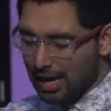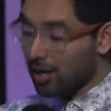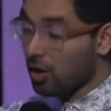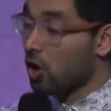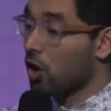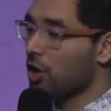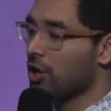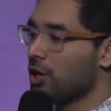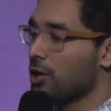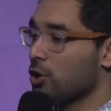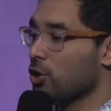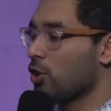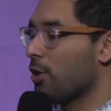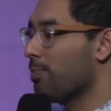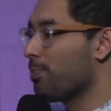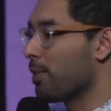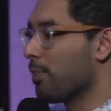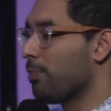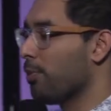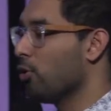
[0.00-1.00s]
according to the
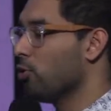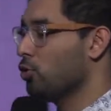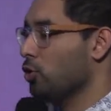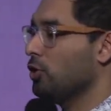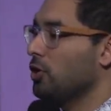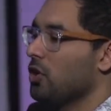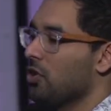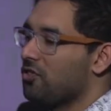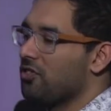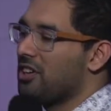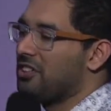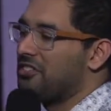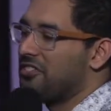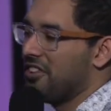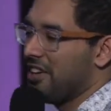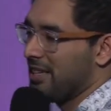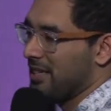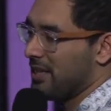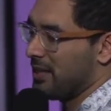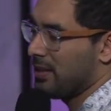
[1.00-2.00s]
proportion of our
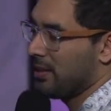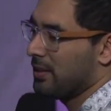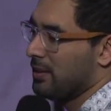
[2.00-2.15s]
faith.